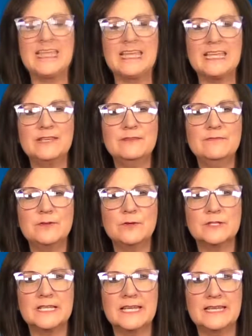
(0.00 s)
If you are
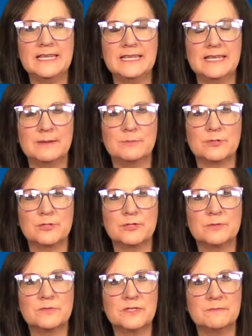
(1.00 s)
taking a
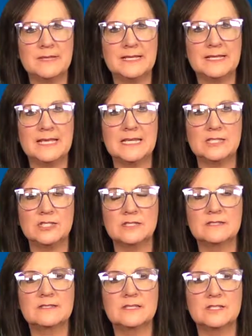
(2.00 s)
prescription
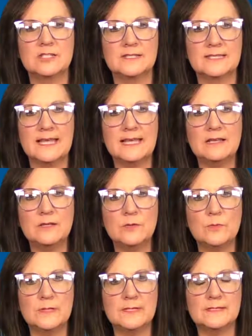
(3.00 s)
medication such as
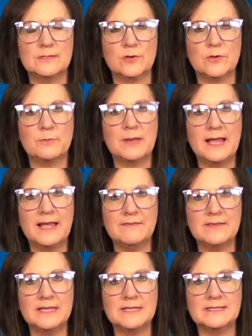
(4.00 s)
Eliquis or
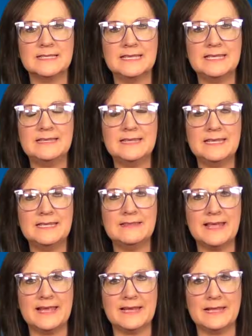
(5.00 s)
Plavix, anything in
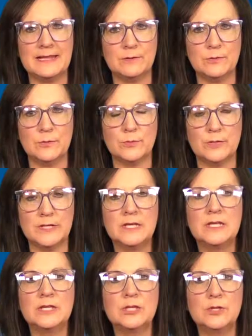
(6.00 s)
that category,
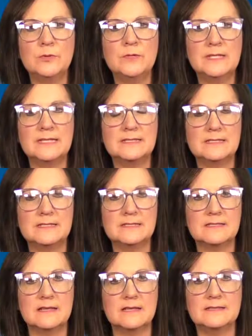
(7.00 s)
you would need to
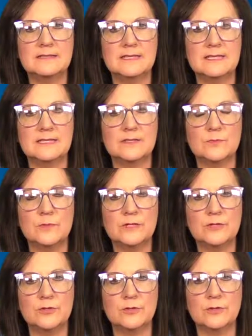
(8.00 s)
discuss this
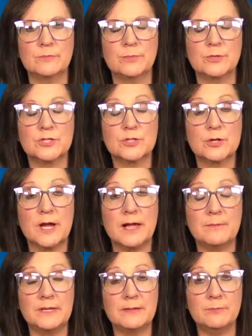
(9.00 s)
with your
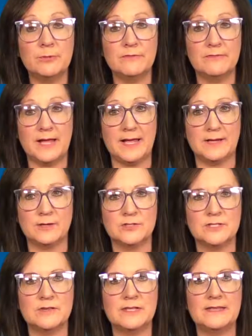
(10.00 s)
prescribing provider
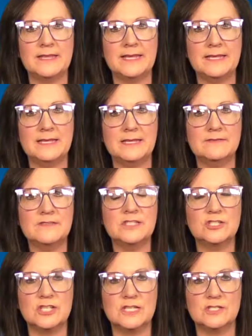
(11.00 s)
so that they can give
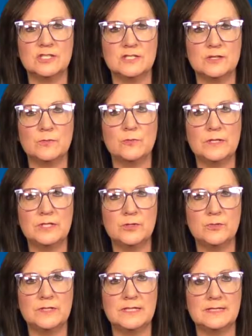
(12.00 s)
suggestions on when you
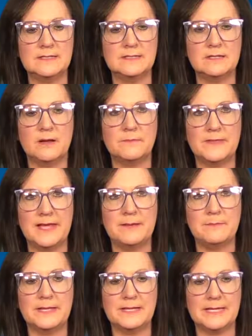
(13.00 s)
would need to stop that
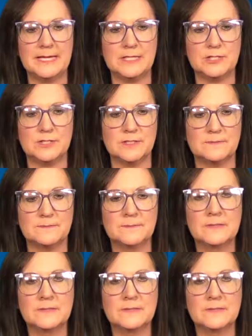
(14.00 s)
medication.